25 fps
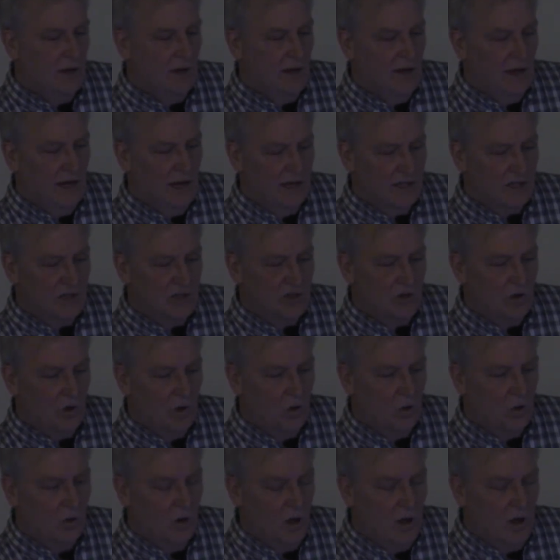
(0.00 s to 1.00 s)
And
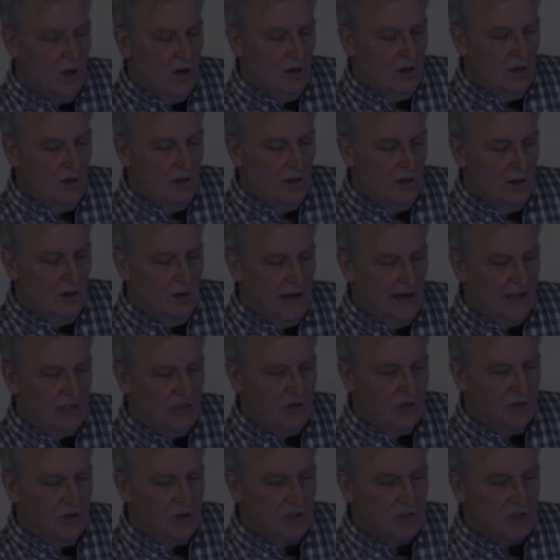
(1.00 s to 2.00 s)
so, as
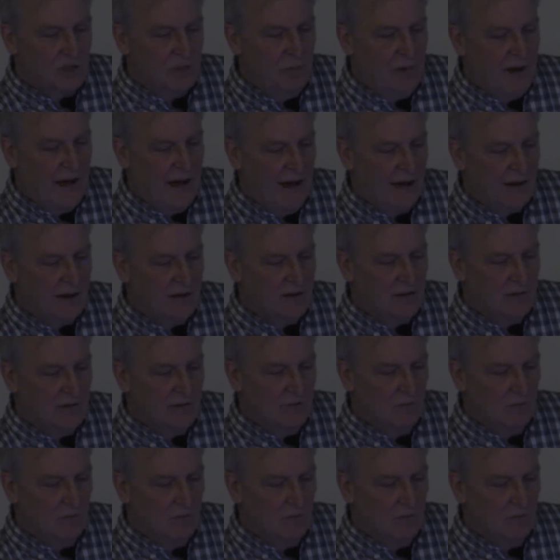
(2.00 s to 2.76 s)
you'd expect,